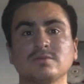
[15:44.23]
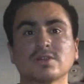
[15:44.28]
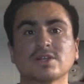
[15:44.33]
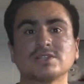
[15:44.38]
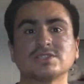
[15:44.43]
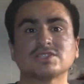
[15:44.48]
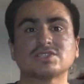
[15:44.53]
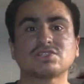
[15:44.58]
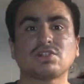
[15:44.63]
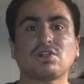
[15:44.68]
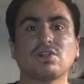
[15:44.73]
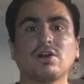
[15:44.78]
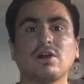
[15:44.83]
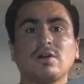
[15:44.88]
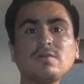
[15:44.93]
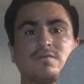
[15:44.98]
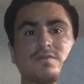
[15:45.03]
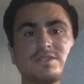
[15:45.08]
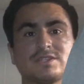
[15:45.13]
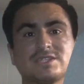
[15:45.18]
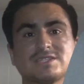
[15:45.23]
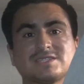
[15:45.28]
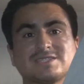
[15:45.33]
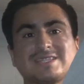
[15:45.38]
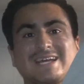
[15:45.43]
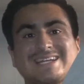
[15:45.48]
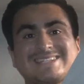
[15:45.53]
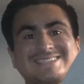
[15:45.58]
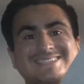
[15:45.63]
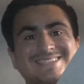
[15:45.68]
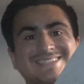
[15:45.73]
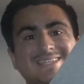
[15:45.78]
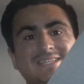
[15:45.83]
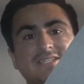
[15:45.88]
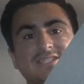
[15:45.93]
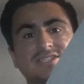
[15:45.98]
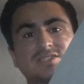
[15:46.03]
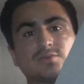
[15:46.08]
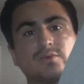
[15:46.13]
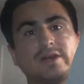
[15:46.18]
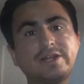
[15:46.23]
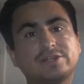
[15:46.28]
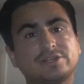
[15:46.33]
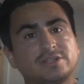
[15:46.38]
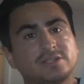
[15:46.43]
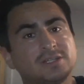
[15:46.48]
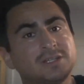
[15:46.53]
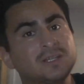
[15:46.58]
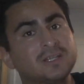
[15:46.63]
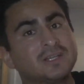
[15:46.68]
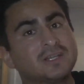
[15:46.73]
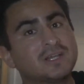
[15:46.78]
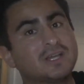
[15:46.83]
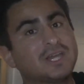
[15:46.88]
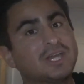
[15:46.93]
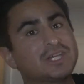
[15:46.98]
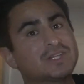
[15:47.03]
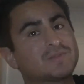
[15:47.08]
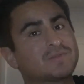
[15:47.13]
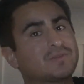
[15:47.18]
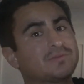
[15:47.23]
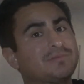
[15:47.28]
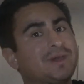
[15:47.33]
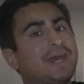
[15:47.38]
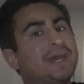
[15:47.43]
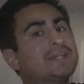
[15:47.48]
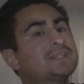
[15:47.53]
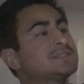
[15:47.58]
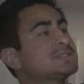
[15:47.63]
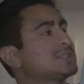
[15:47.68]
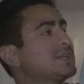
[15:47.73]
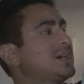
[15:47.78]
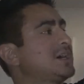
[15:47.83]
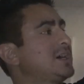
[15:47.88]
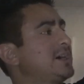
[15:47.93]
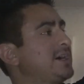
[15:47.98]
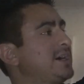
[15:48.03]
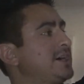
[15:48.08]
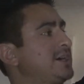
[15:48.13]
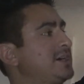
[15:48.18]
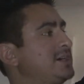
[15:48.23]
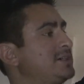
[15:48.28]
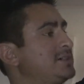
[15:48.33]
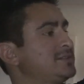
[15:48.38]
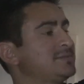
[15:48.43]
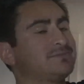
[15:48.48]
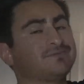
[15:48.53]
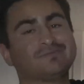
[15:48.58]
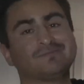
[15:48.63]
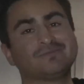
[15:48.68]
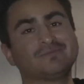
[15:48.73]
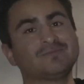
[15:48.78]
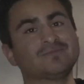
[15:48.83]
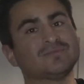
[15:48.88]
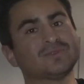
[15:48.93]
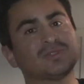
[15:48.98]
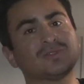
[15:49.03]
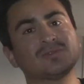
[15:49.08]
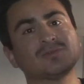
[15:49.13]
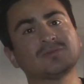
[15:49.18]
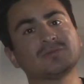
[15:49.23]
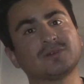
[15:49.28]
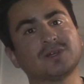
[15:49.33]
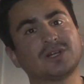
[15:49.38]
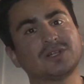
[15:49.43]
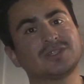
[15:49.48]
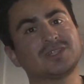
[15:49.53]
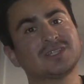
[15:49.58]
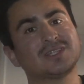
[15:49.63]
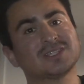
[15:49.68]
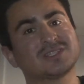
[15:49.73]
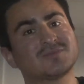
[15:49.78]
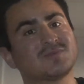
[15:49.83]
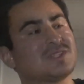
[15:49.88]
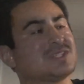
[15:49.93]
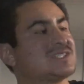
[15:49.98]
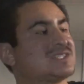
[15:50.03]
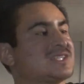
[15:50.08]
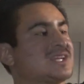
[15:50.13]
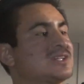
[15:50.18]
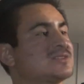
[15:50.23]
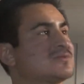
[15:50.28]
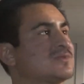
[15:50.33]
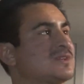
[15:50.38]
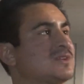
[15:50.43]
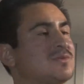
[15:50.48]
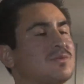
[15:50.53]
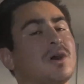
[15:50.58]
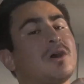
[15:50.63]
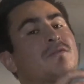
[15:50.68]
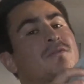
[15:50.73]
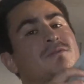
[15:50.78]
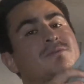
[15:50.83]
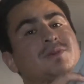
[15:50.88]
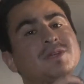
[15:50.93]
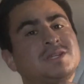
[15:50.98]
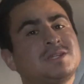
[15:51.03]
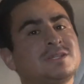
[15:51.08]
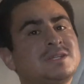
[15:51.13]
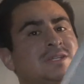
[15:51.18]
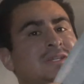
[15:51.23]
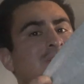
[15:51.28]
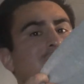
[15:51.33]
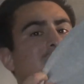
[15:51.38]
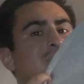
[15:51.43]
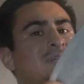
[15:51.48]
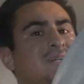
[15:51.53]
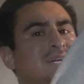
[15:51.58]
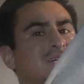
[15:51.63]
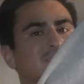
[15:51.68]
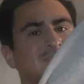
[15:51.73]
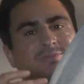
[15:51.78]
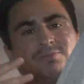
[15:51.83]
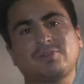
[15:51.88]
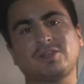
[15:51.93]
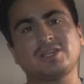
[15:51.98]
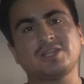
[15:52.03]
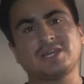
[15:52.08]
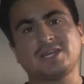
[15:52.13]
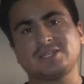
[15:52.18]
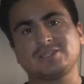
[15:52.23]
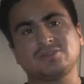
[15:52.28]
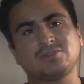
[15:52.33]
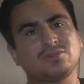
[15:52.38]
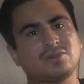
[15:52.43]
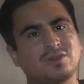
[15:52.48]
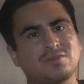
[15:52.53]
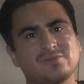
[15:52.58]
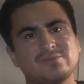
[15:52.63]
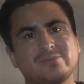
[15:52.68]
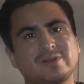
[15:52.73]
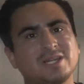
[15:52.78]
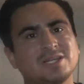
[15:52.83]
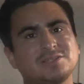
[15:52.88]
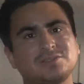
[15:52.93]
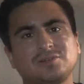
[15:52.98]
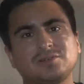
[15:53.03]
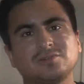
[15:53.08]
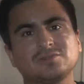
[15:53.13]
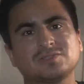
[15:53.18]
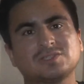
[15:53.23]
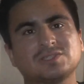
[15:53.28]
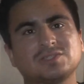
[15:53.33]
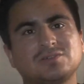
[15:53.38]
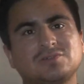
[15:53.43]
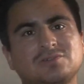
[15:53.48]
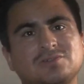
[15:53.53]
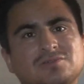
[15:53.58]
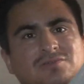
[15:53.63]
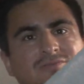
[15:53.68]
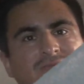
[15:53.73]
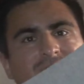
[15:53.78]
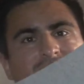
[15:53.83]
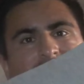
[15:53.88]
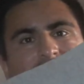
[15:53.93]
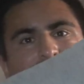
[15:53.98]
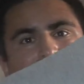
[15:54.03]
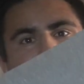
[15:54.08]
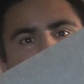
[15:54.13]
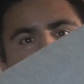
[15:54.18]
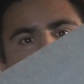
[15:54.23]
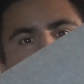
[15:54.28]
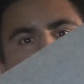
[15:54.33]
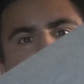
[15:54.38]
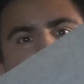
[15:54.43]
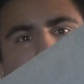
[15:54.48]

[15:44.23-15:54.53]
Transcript: we're going to start off with this nice Adidas sweater. It's for men's. Adidas really sells really well for me. That's a brand I know, everybody knows, so I'm in luck